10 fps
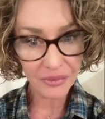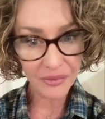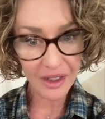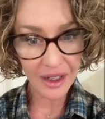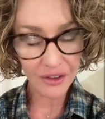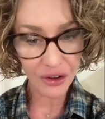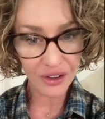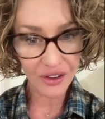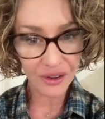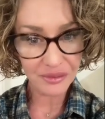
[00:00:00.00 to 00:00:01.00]
in
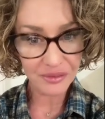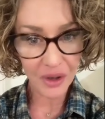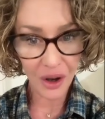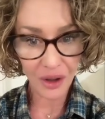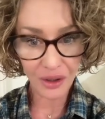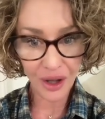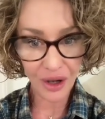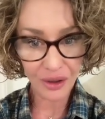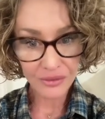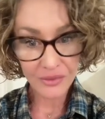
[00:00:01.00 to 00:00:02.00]
Antarctica all along?
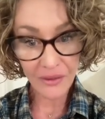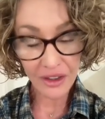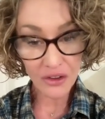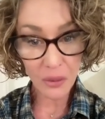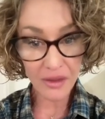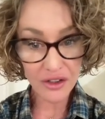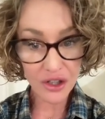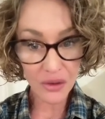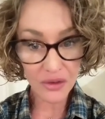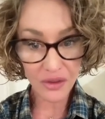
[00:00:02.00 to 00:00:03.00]
Now here's why the
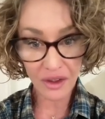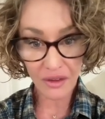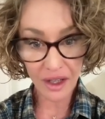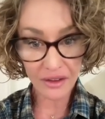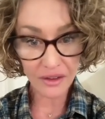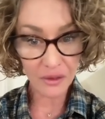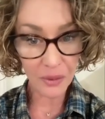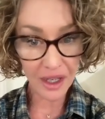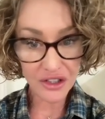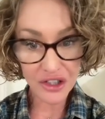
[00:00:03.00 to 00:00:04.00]
chosen, the elect, and the
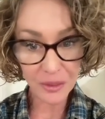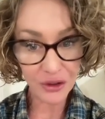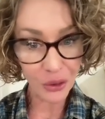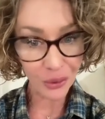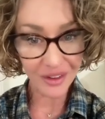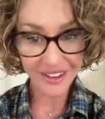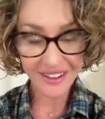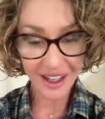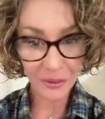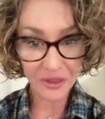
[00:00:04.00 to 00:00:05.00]
righteous should be totally
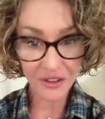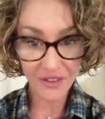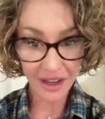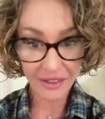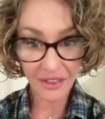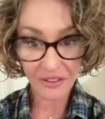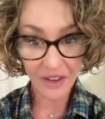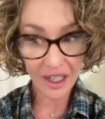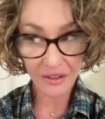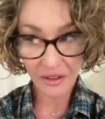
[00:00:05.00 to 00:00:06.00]
excited with the fact that the
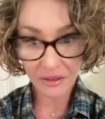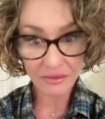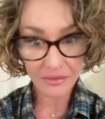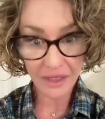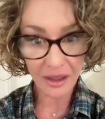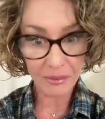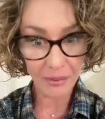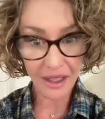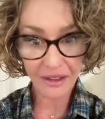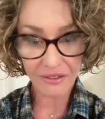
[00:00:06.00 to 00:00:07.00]
Leviathan, yeah,
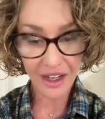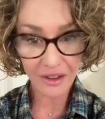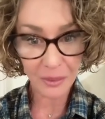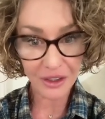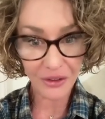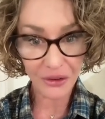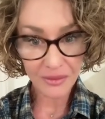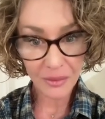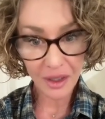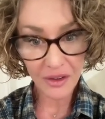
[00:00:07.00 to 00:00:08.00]
might in fact be loose.
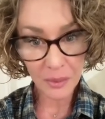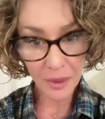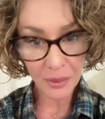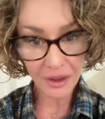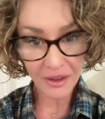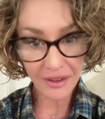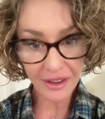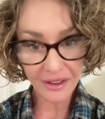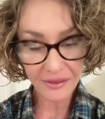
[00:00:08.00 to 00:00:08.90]
Because biblically,